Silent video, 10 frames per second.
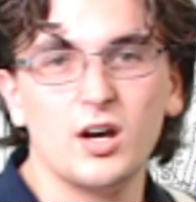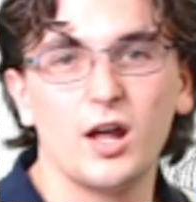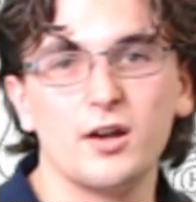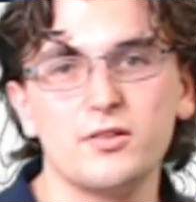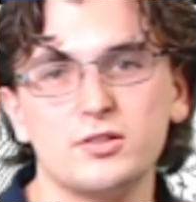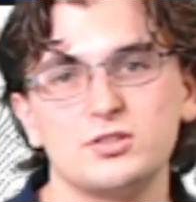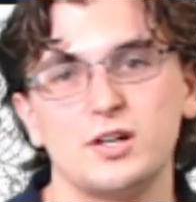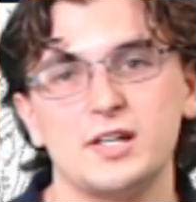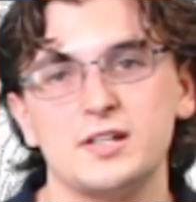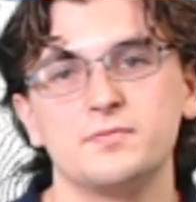Another
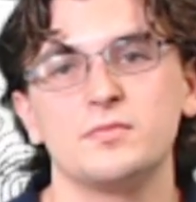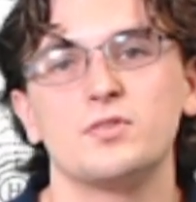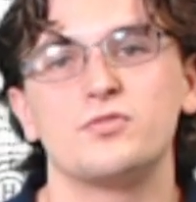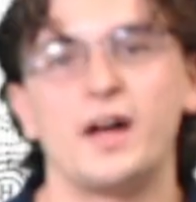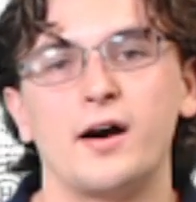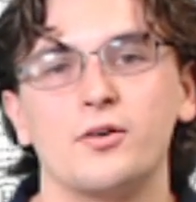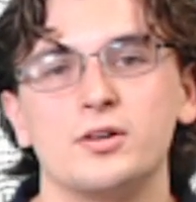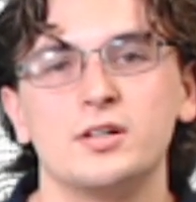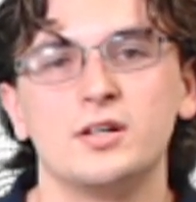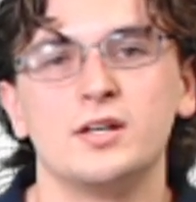study found
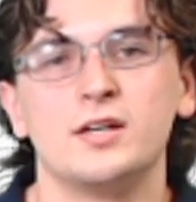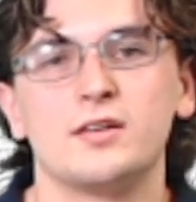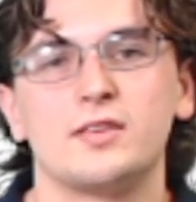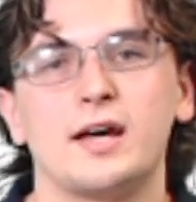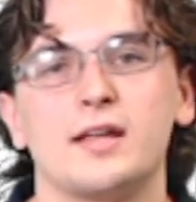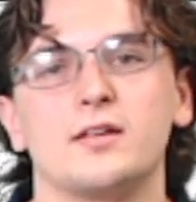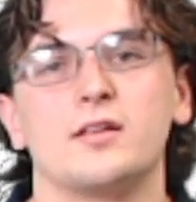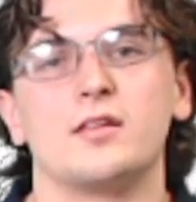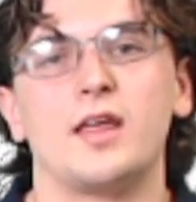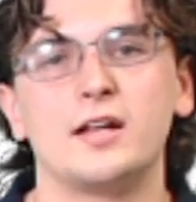that
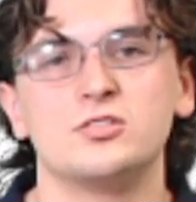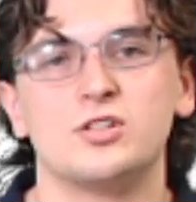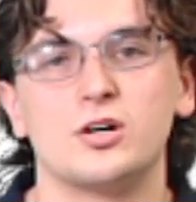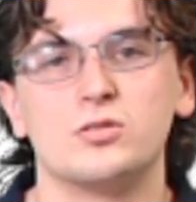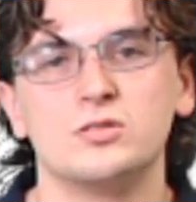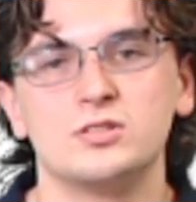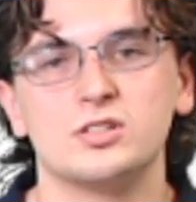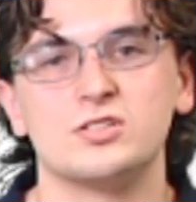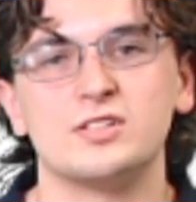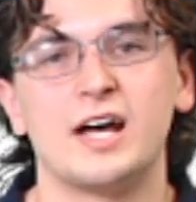ENSO
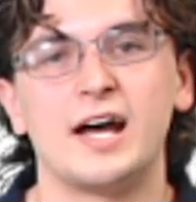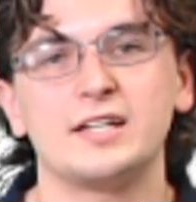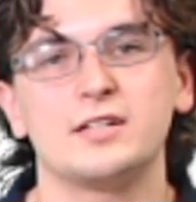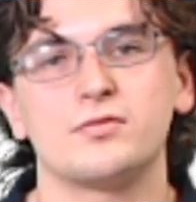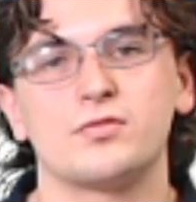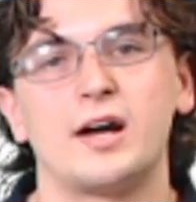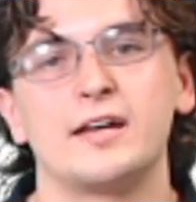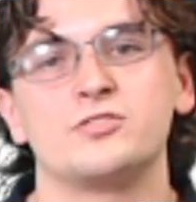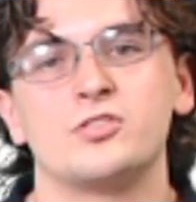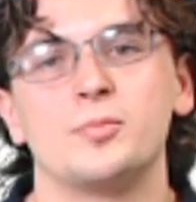does not give
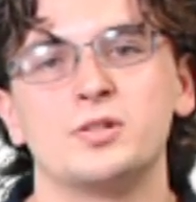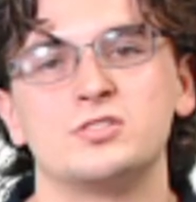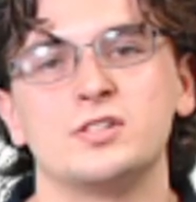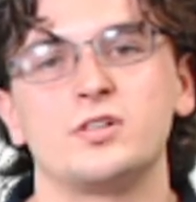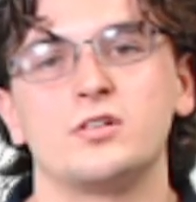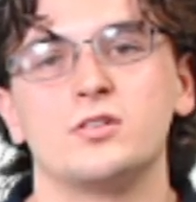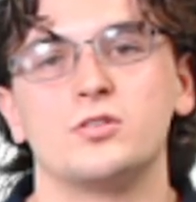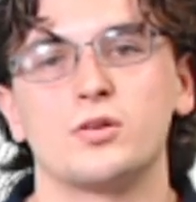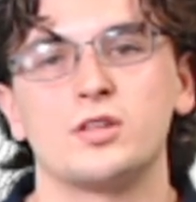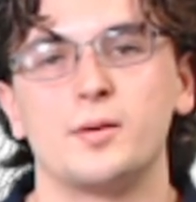rise to the Pacific
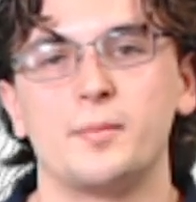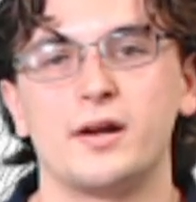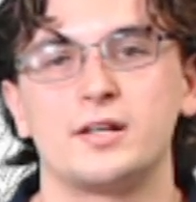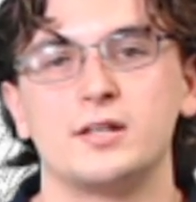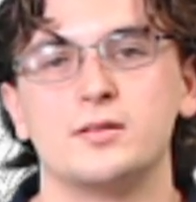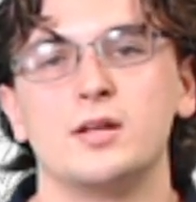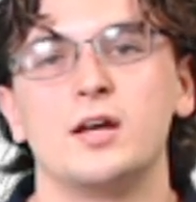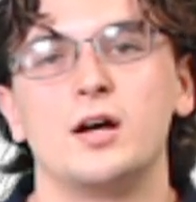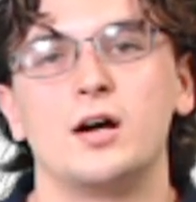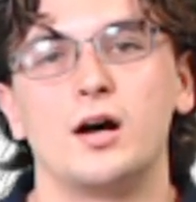North American
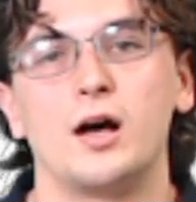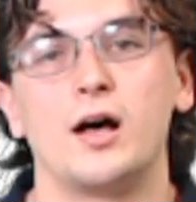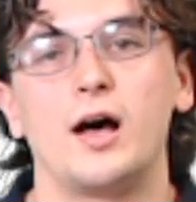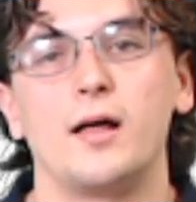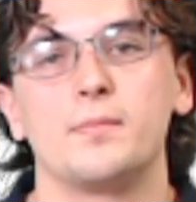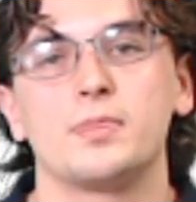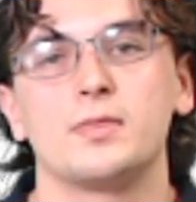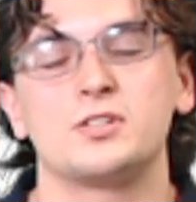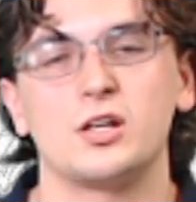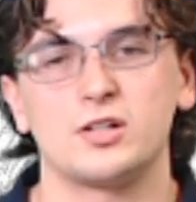
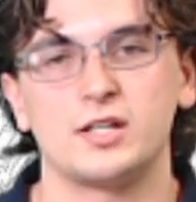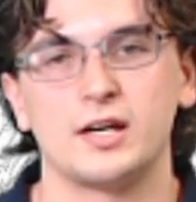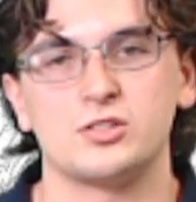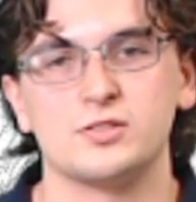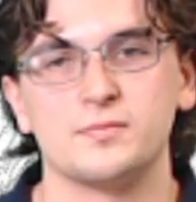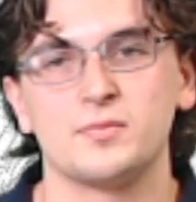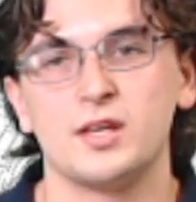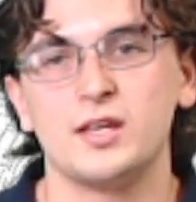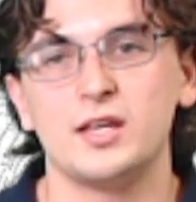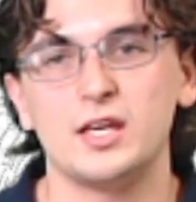teleconnection.
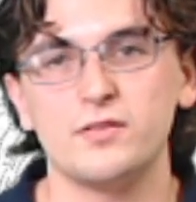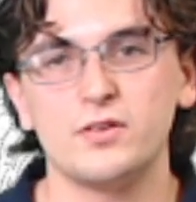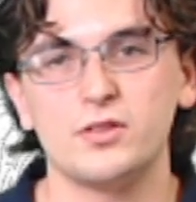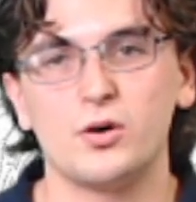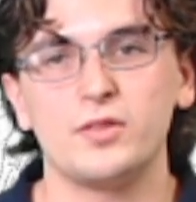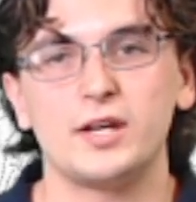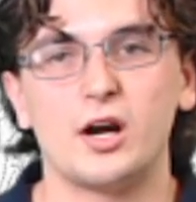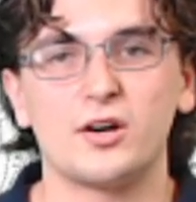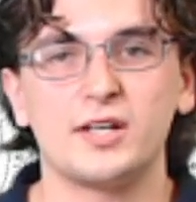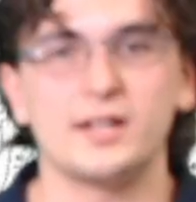Even though they
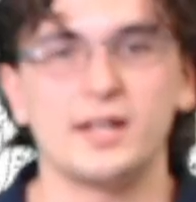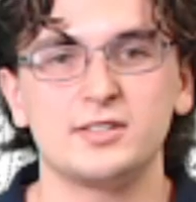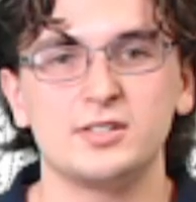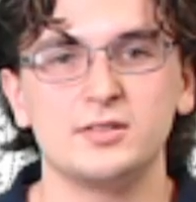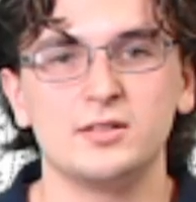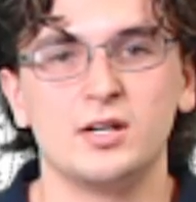are connected,